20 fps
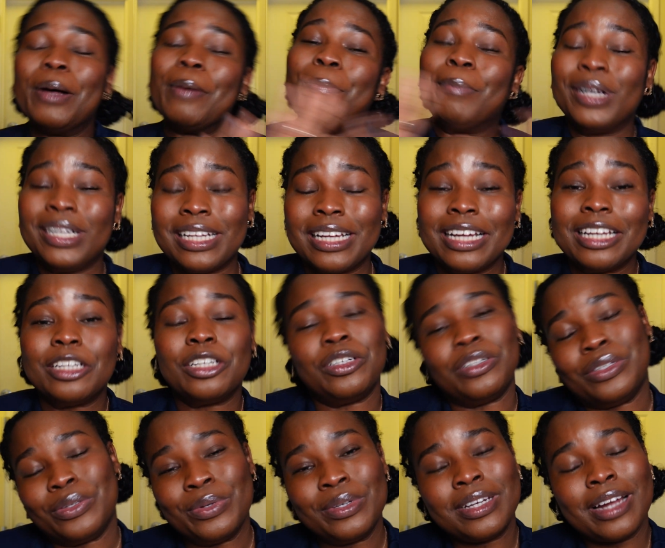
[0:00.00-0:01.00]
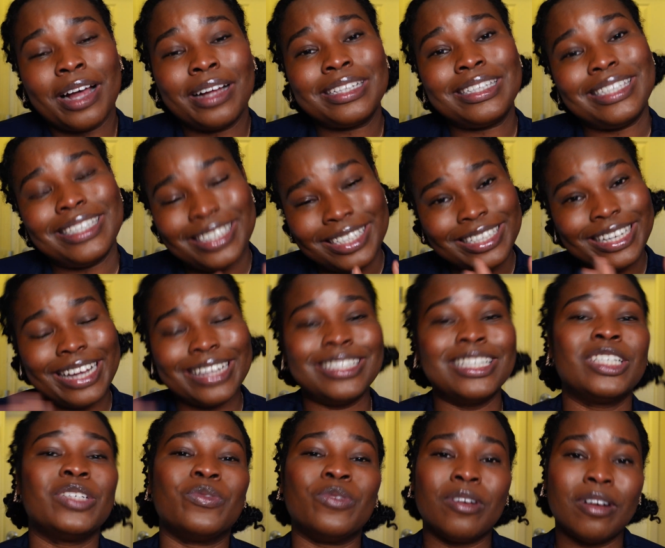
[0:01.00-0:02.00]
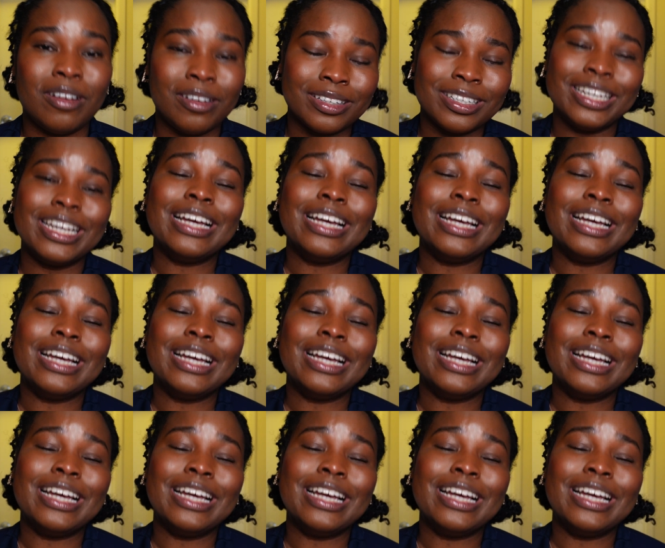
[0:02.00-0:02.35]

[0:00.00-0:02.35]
But do not get it wrong.